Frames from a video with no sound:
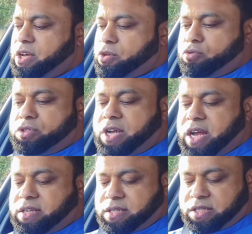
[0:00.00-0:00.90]
To
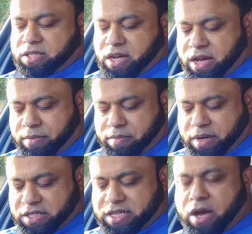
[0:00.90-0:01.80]
start this car,
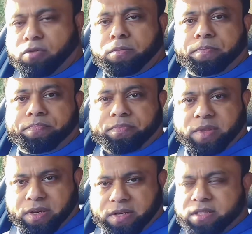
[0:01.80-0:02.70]
clutch down,
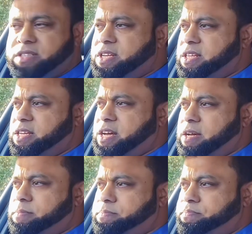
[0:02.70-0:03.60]
start the car.
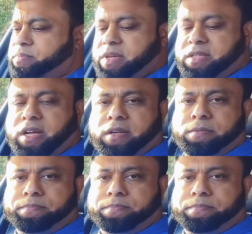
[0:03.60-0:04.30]
Done.